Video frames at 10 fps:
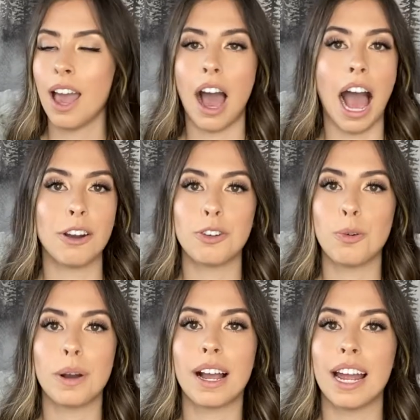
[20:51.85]
I don't know
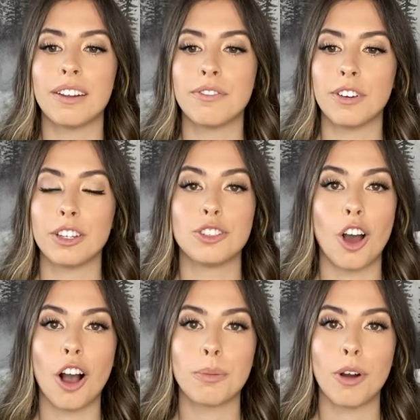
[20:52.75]
what kind of
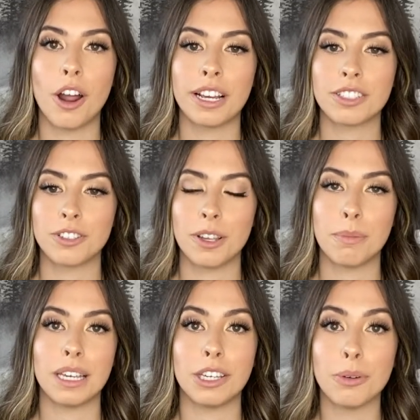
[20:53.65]
dog products or
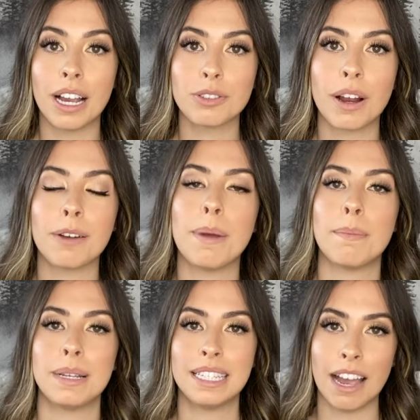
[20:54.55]
something you guys recommend,
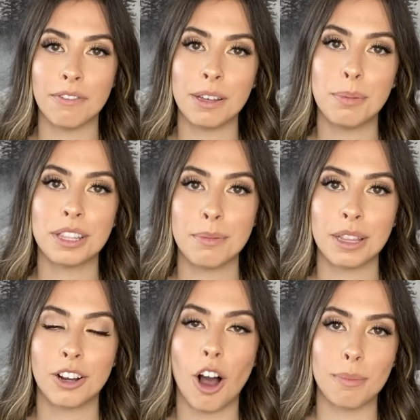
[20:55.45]
but definitely put them in the
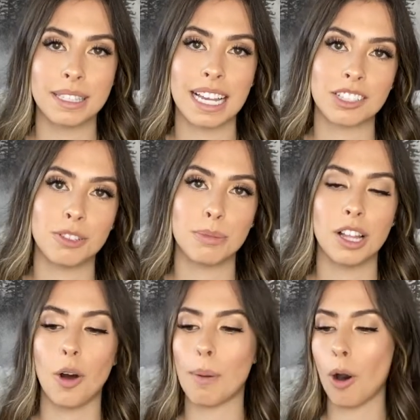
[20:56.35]
comment section
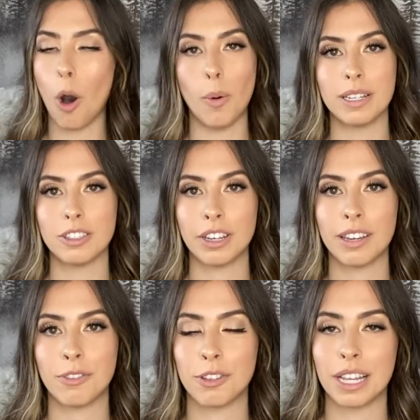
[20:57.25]
below. I'm always looking
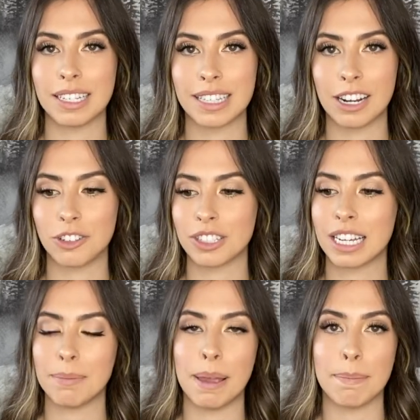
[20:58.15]
for things that are just
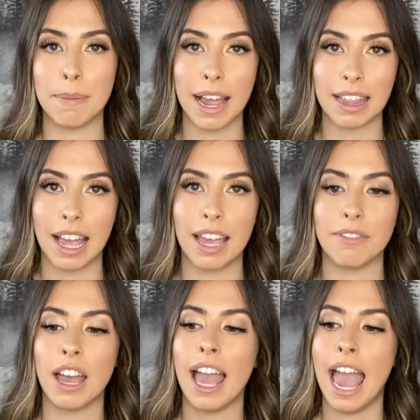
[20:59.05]
gonna make my life
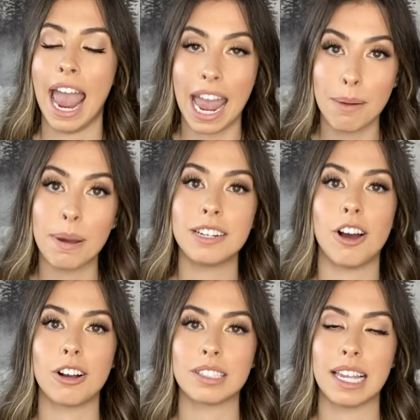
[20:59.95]
and my
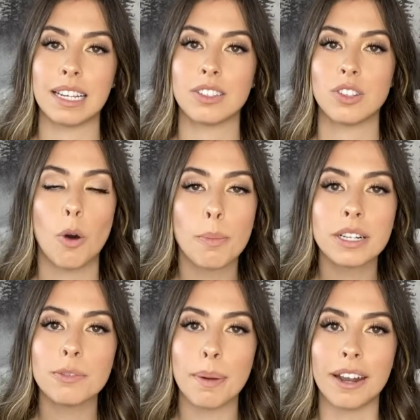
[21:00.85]
dog's life so
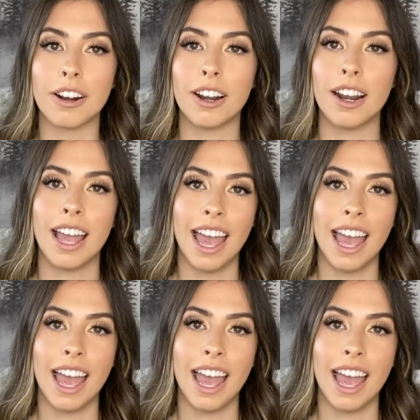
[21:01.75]
much better.